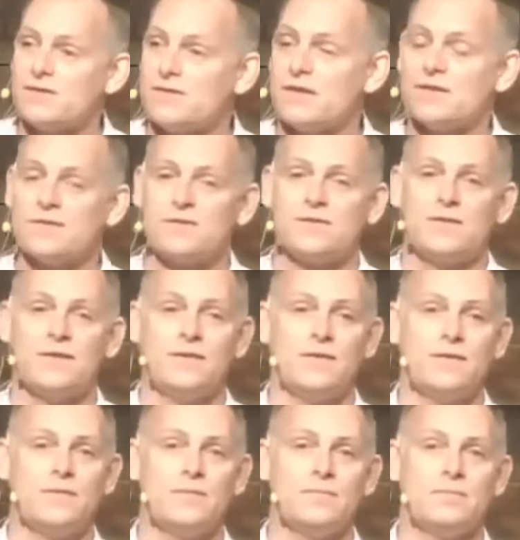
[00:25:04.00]
this.
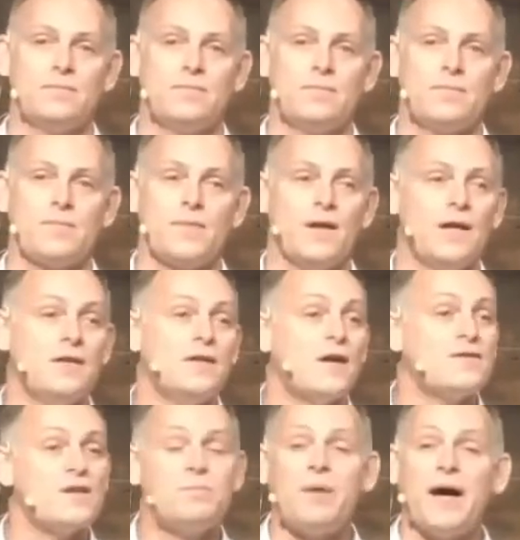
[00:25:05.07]
He does it